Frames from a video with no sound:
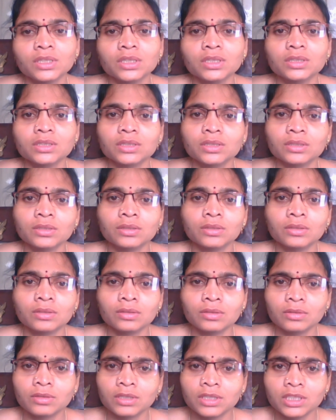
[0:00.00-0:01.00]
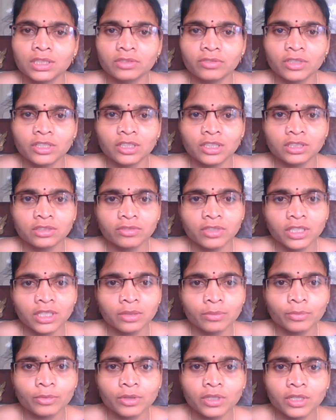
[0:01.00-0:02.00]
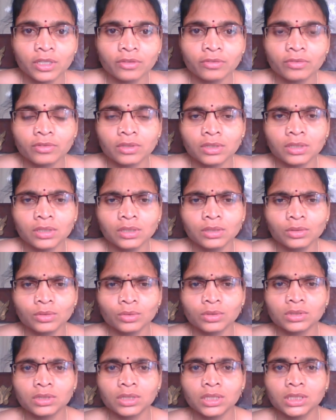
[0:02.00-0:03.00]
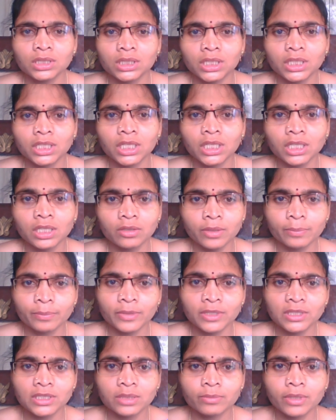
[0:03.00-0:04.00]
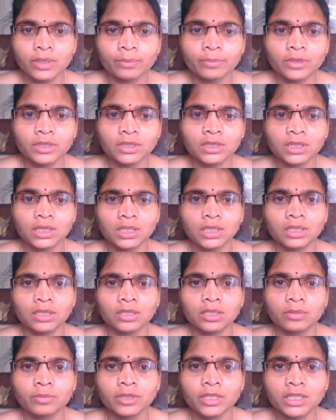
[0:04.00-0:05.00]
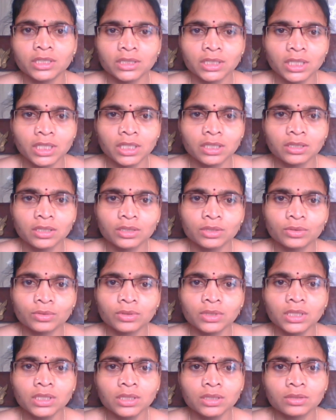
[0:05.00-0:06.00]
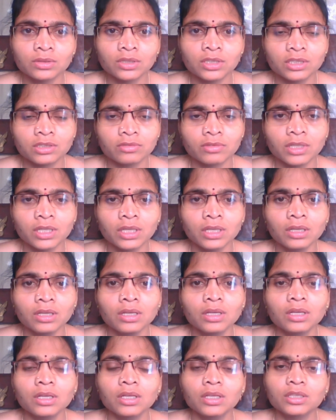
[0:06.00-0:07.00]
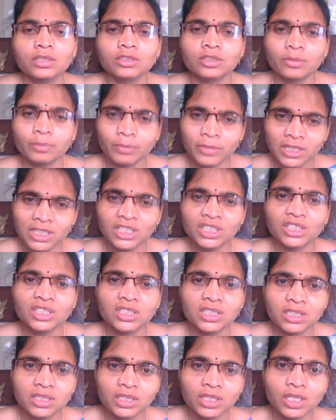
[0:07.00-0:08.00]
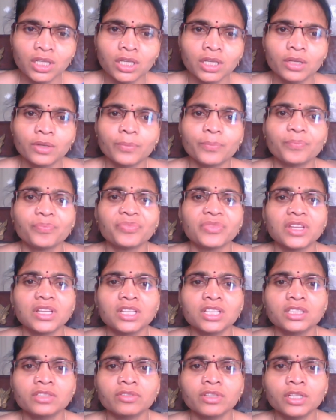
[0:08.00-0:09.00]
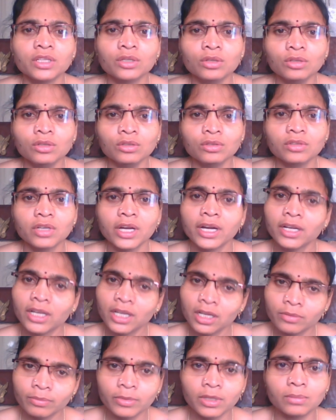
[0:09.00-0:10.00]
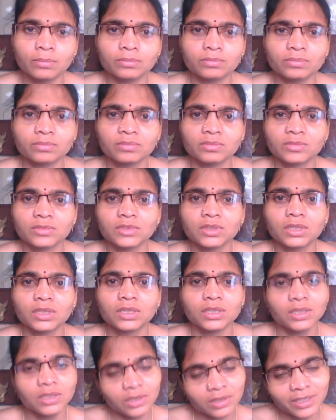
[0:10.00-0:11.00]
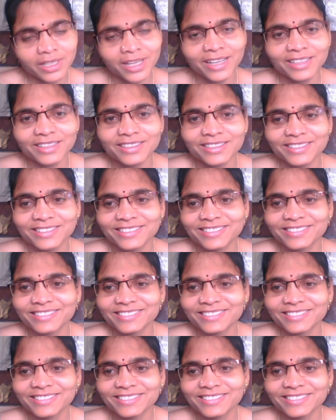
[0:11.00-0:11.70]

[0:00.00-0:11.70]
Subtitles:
So this video is very important for those who are studying MPC, BPC, intermediate secondary students. That's why. So please share this video and help them. So thanks.